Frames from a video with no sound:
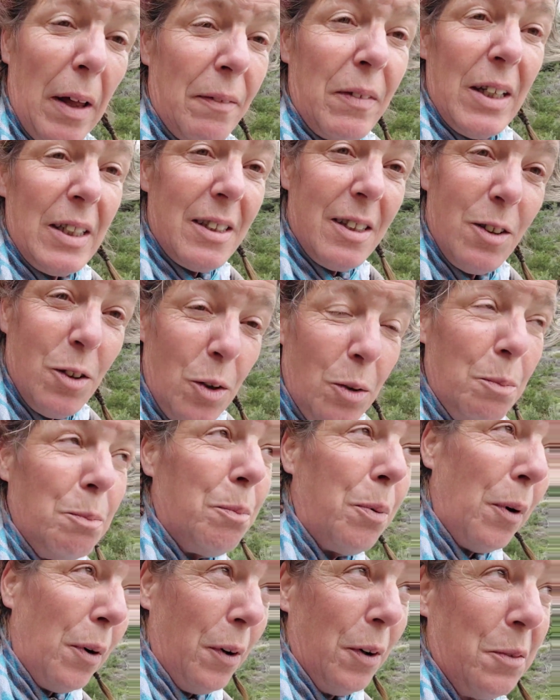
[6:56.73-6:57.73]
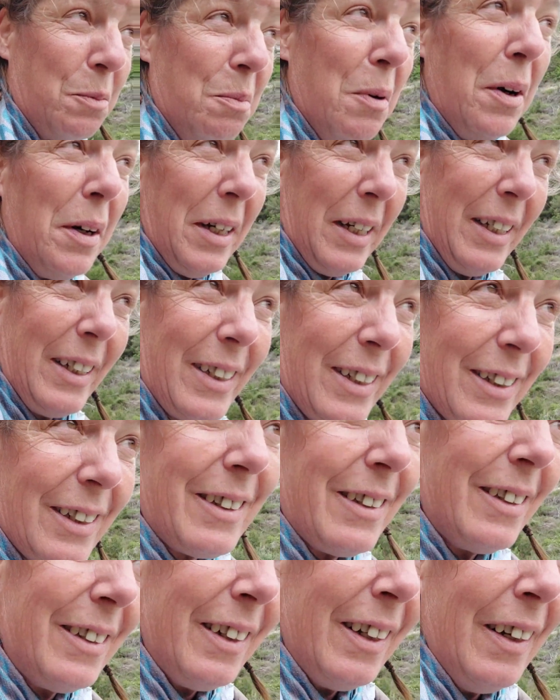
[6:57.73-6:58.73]
this is all borrowed money.
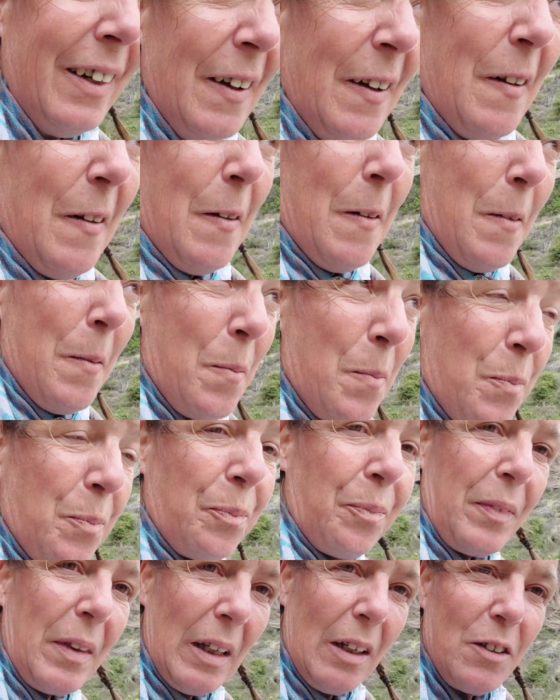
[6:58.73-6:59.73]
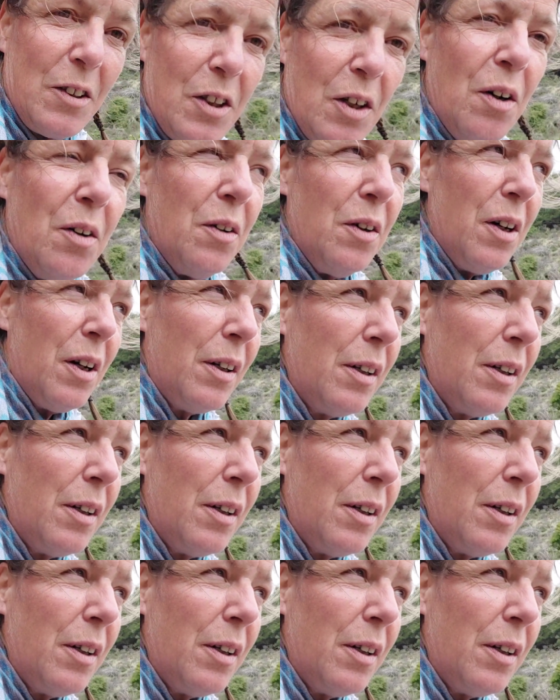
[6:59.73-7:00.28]
So,